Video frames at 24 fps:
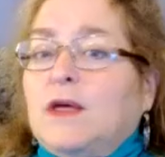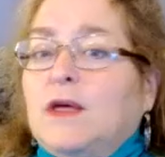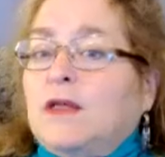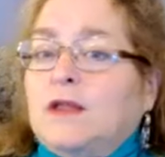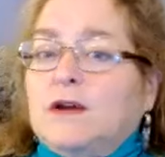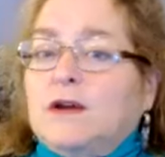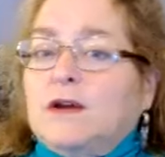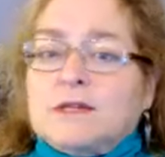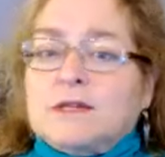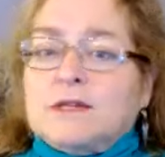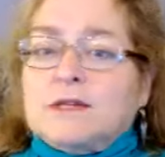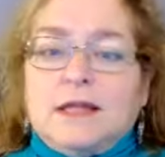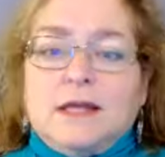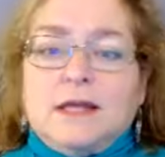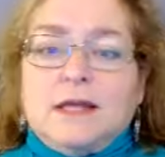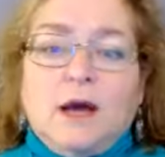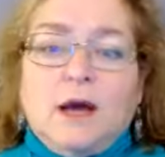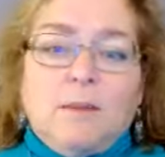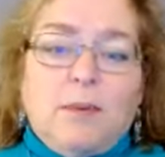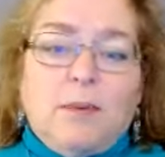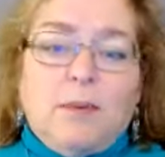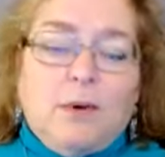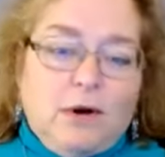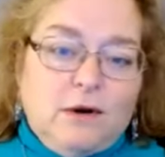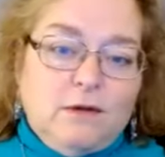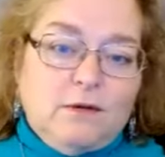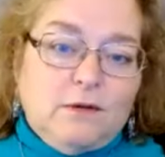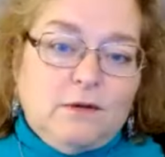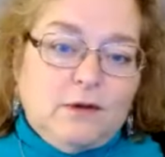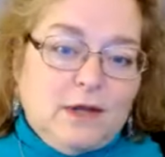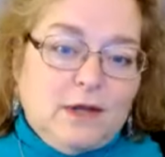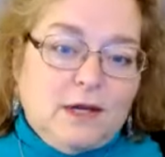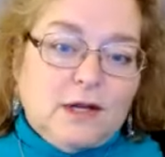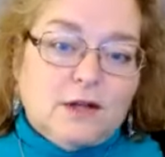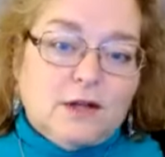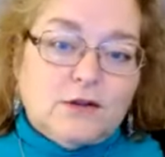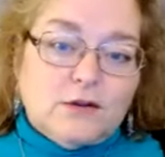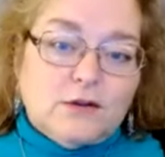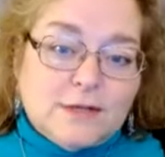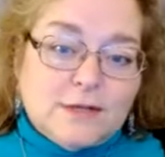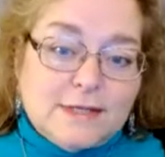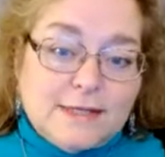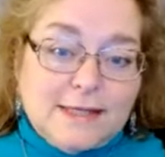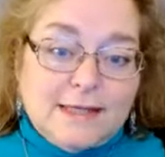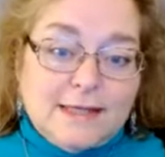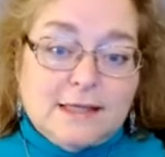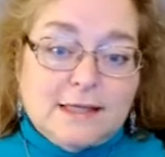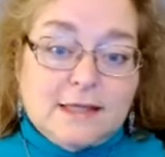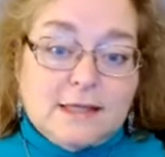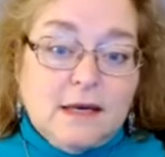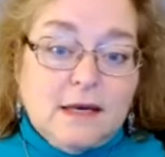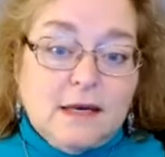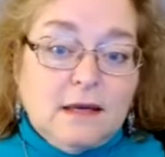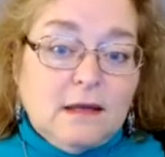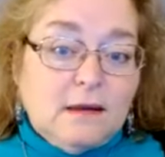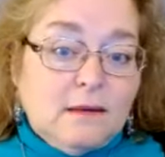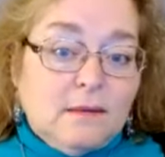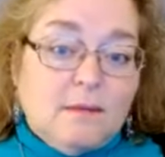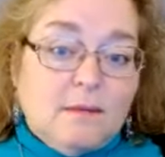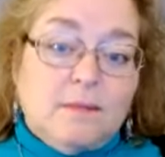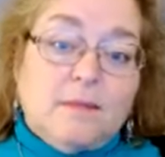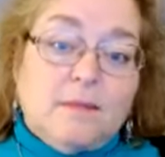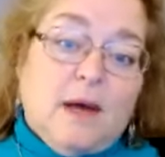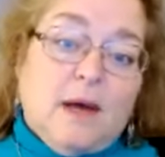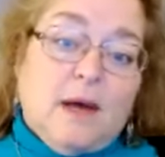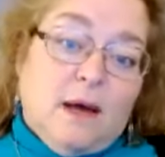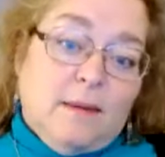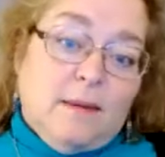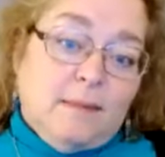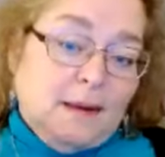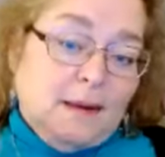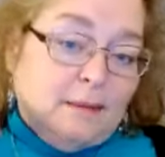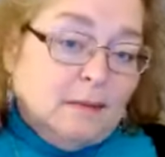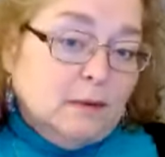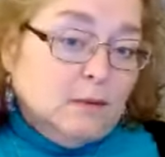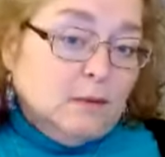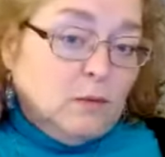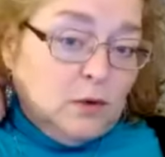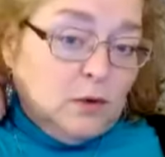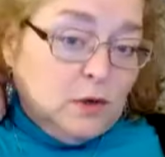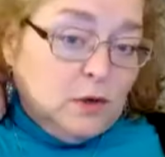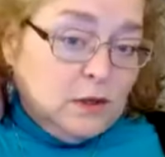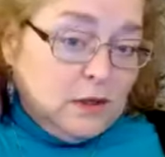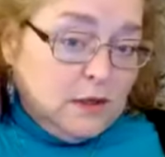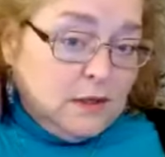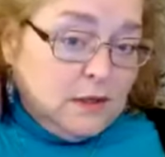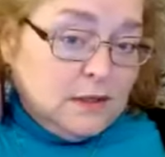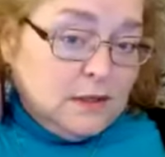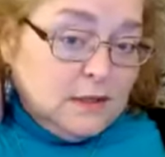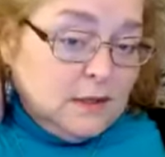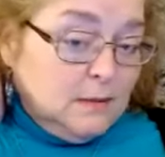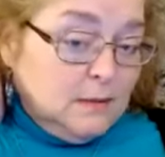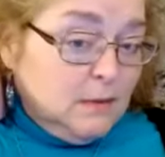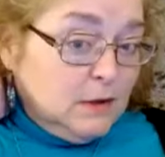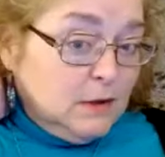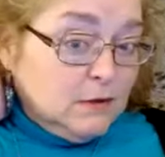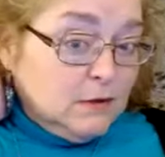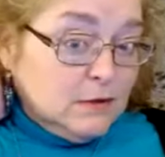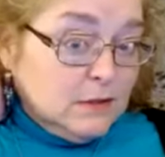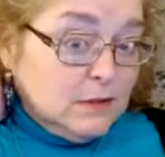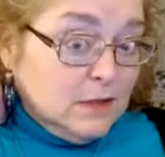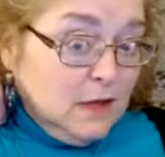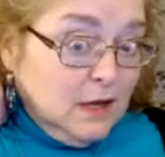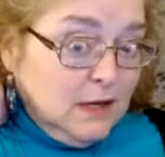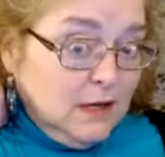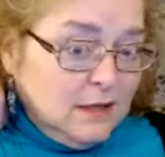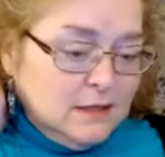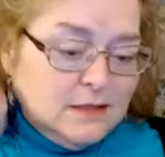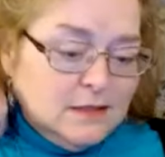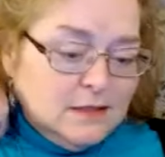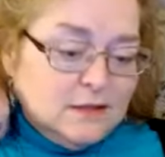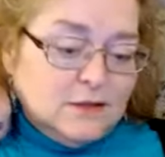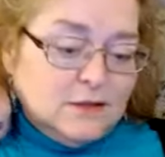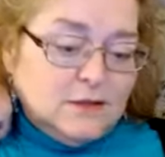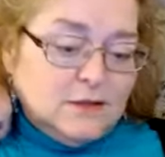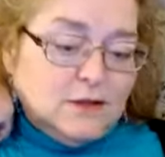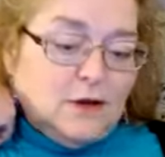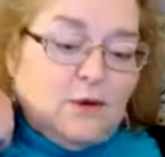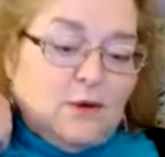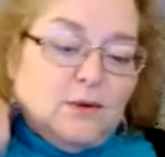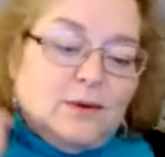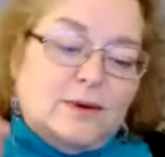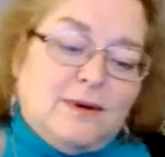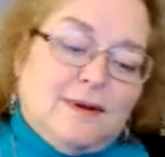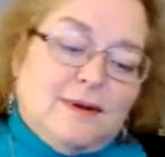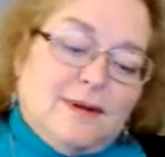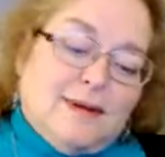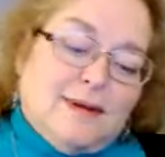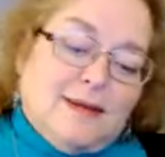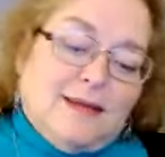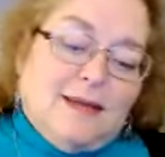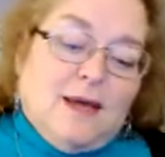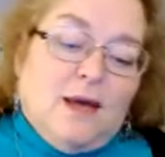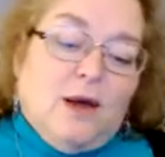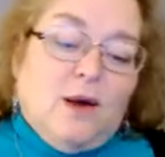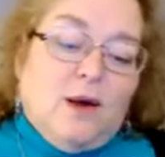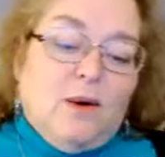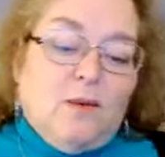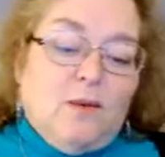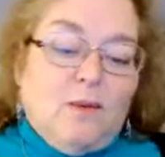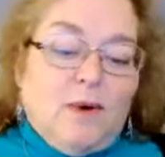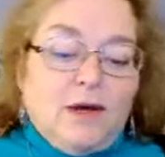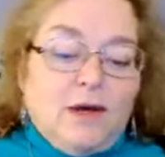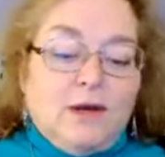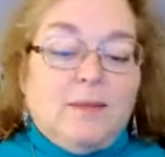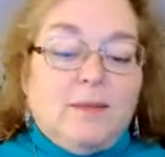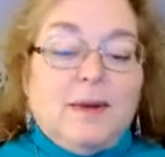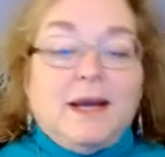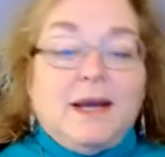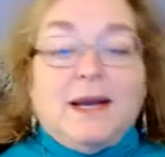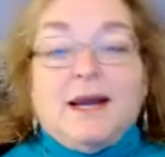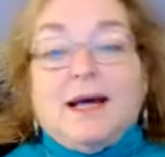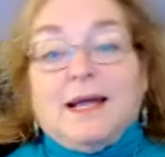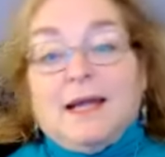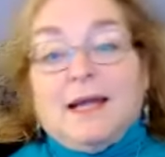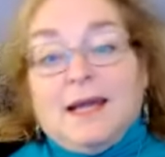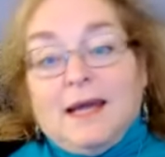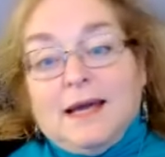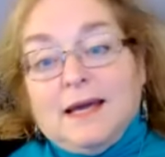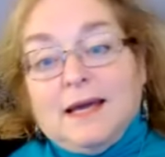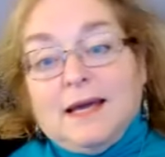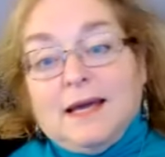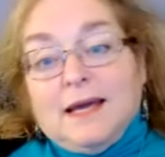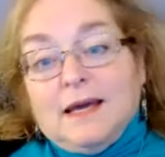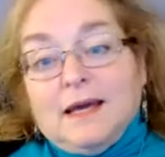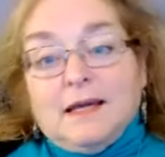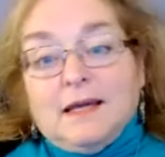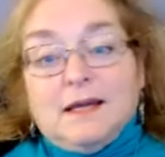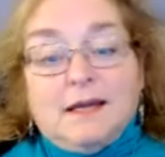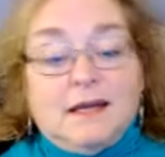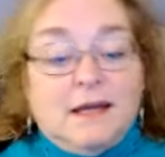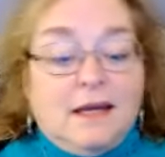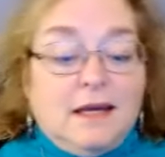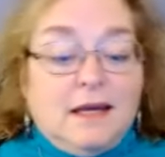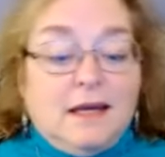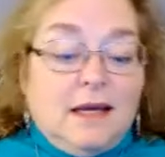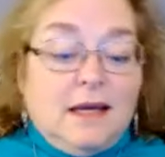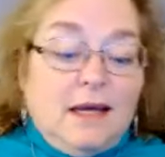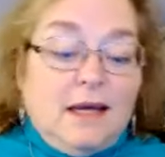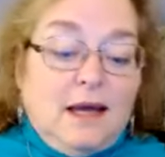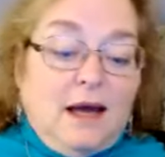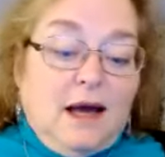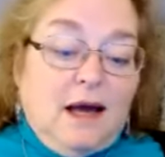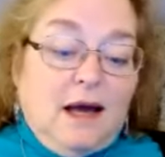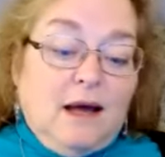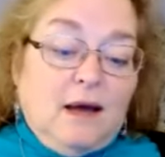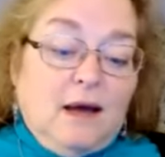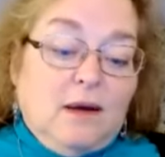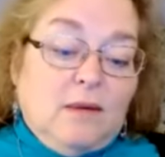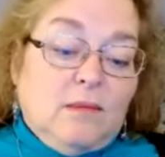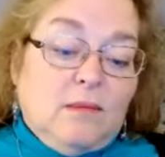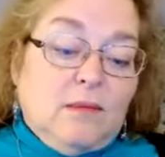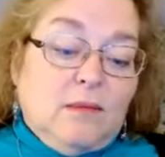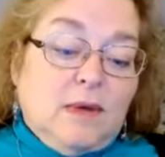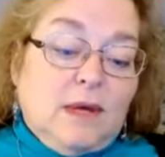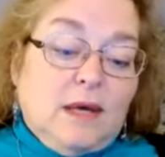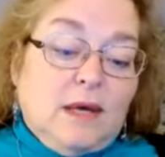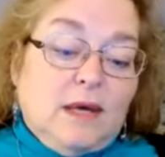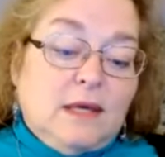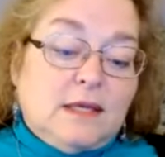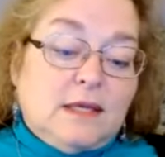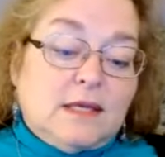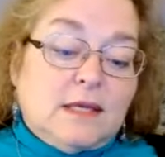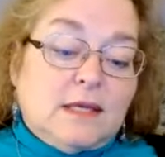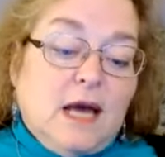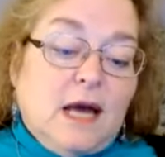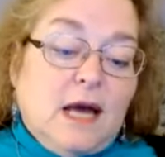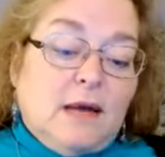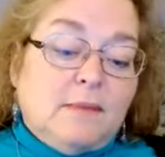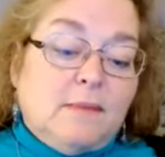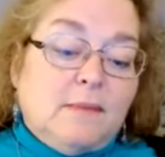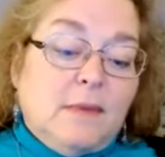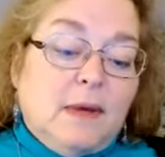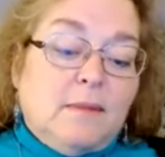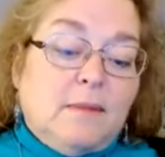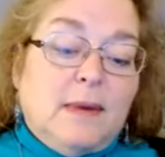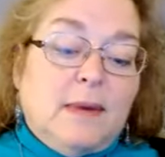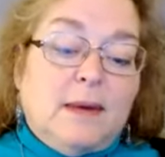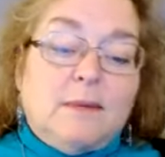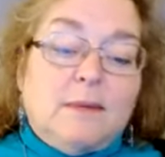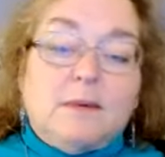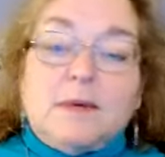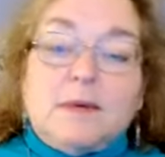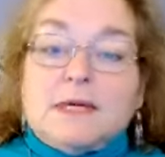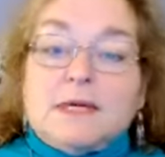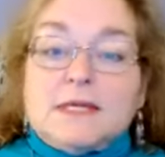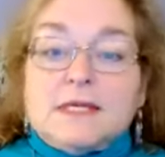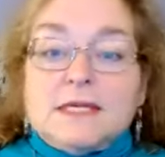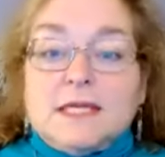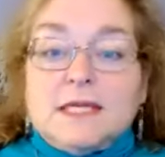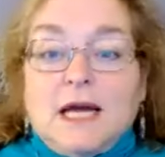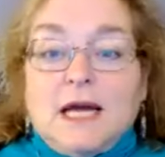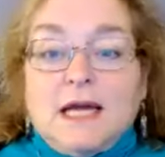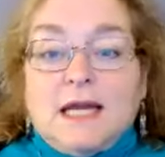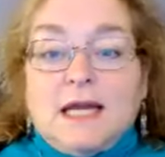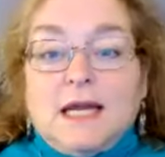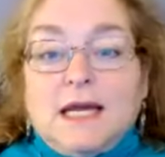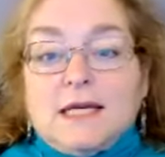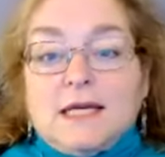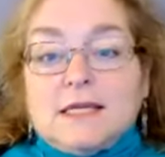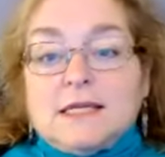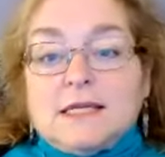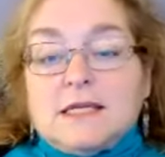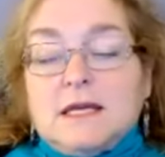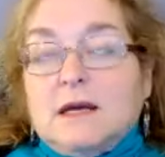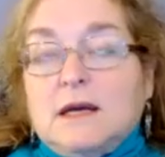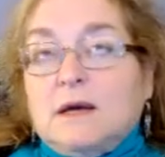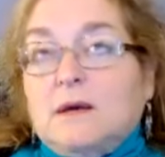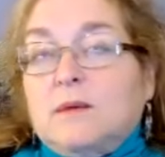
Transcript: there's, I think, a part of you that understands it, maybe more than some other signs. So while you may not like it, maybe it's not as